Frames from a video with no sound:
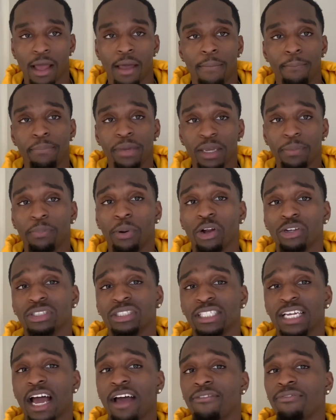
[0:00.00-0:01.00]
Me
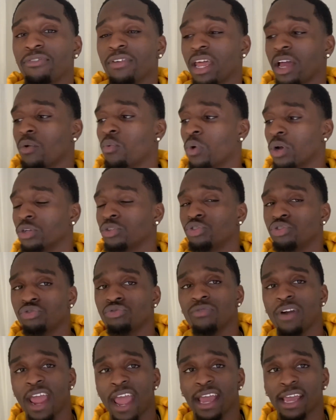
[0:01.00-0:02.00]
personally, I feel like one
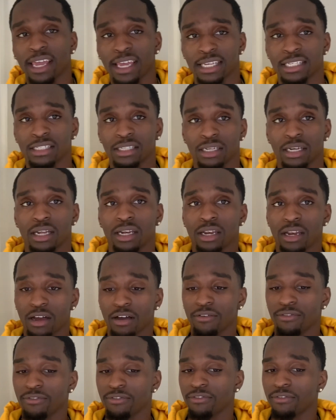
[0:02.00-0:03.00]
do-rag isn't
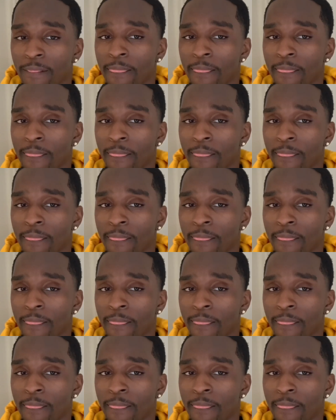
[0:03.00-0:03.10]
enough.